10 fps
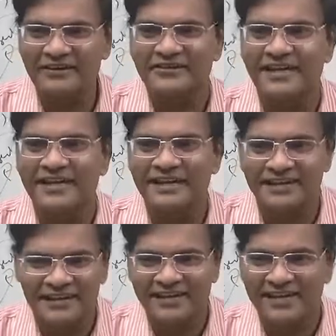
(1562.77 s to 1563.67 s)
like a
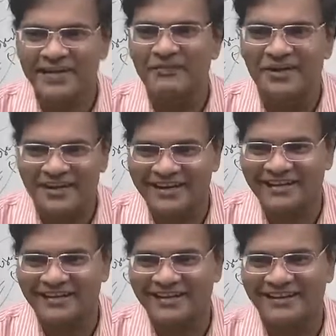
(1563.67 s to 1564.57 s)
Democrat
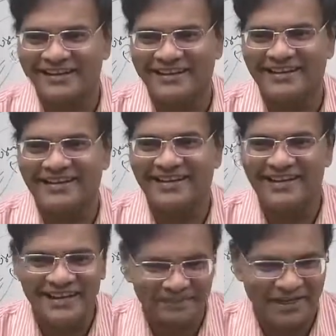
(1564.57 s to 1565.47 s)

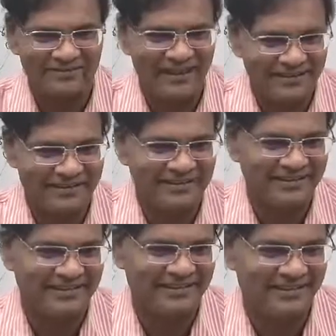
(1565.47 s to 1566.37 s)
under PML.
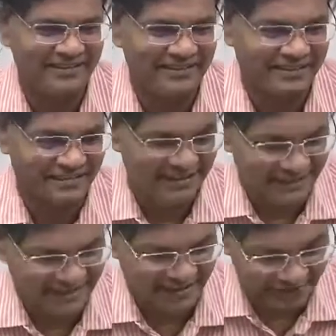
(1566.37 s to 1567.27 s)

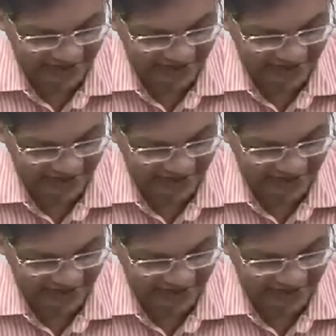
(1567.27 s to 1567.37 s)
Right?